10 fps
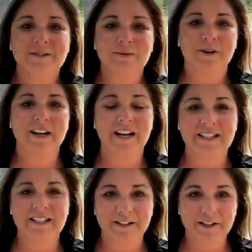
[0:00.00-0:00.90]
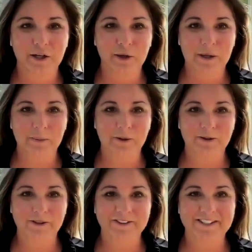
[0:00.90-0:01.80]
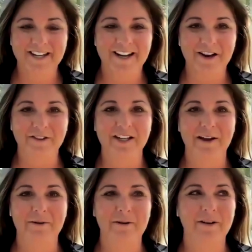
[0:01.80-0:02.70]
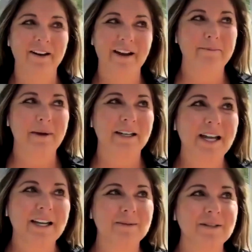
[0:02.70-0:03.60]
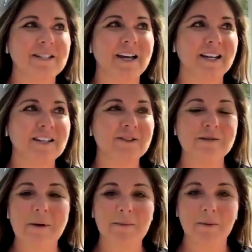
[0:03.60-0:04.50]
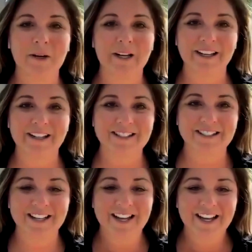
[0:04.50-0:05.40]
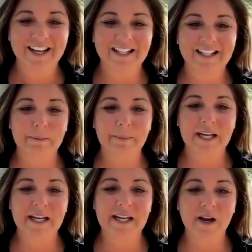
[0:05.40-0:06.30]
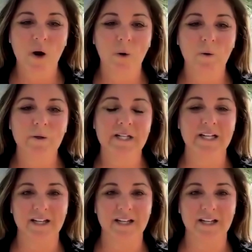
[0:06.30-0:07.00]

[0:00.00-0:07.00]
one I still hear people saying all the time, and it takes me a second to remember what it is. It's POD.